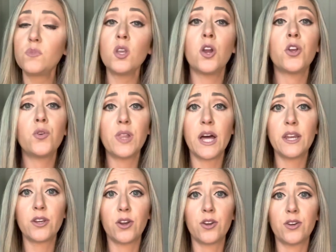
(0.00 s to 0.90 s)
Are you
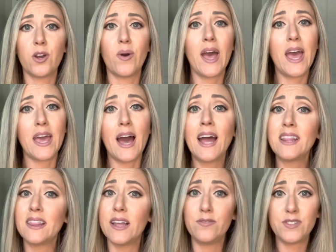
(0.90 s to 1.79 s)
letting her know, hey,
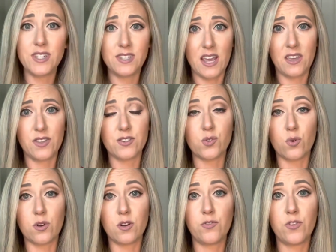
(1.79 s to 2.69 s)
I'd love to take this
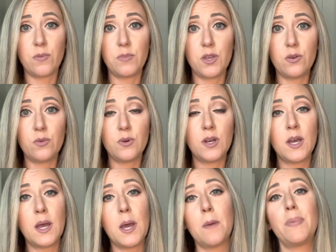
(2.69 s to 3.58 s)
order from you,
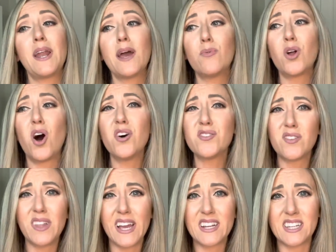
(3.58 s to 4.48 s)
but I would also
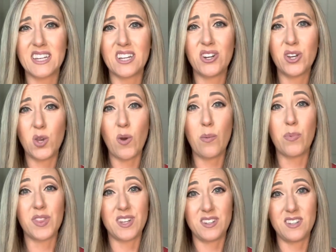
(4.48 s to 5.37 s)
like to hook you up
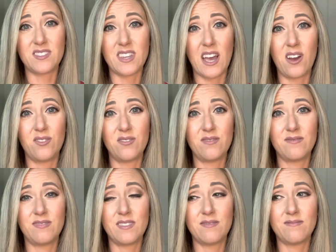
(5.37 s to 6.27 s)
with a discount.
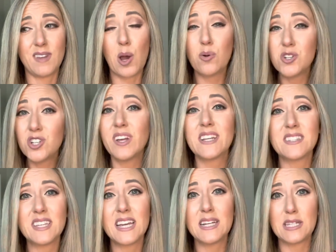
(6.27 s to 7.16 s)
How would you like
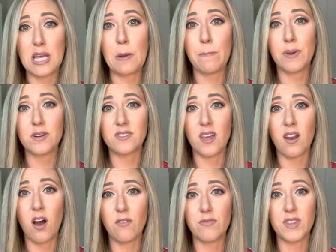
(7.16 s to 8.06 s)
to get 10%
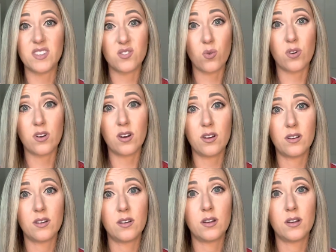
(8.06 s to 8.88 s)
off this order?